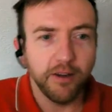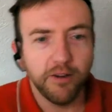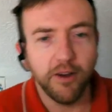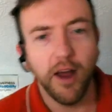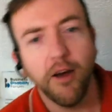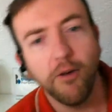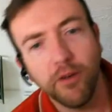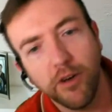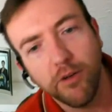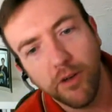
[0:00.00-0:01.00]
So how
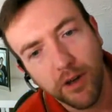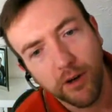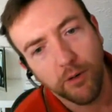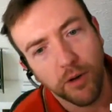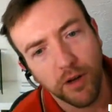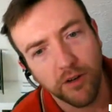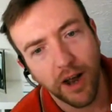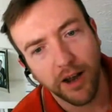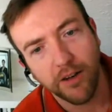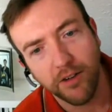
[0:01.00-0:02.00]
do you deal with
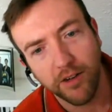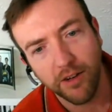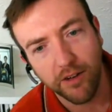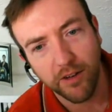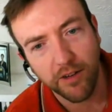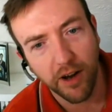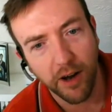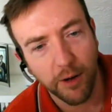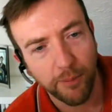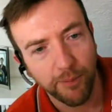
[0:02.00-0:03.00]
challenges
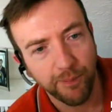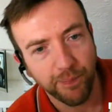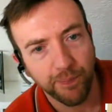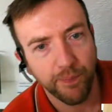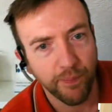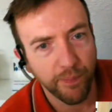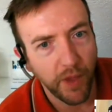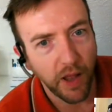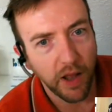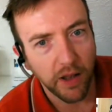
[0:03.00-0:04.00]

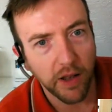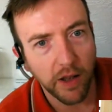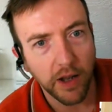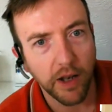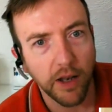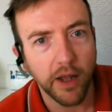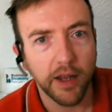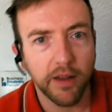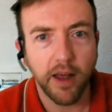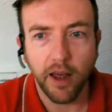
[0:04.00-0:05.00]

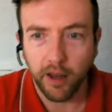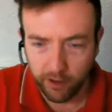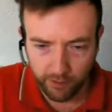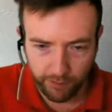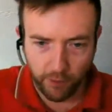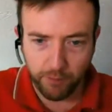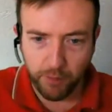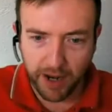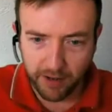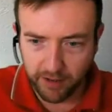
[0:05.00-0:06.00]
like that, of
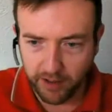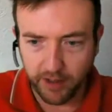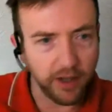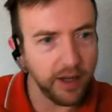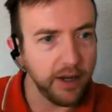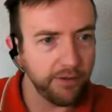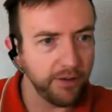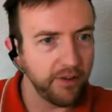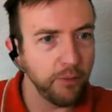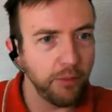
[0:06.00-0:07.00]
balancing the need
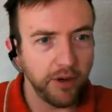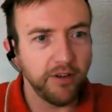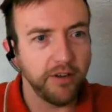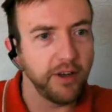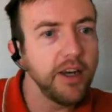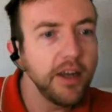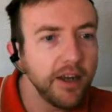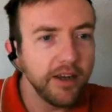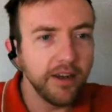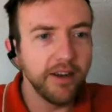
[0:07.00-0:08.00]
for simplicity
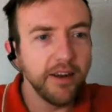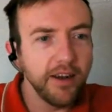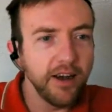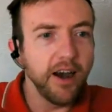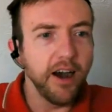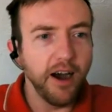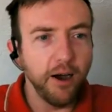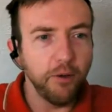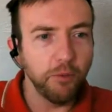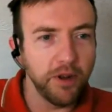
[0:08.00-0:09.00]

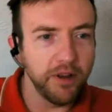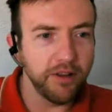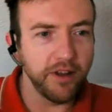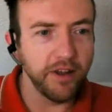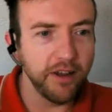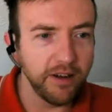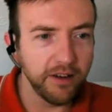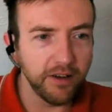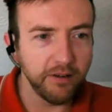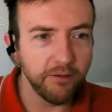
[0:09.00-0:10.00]
with
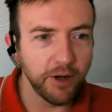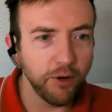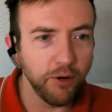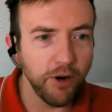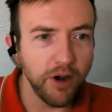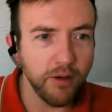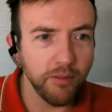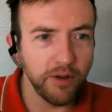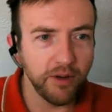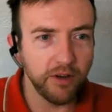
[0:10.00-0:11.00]
the
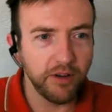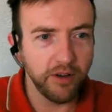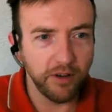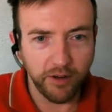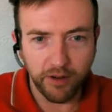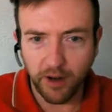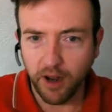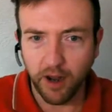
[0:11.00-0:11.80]
requirement to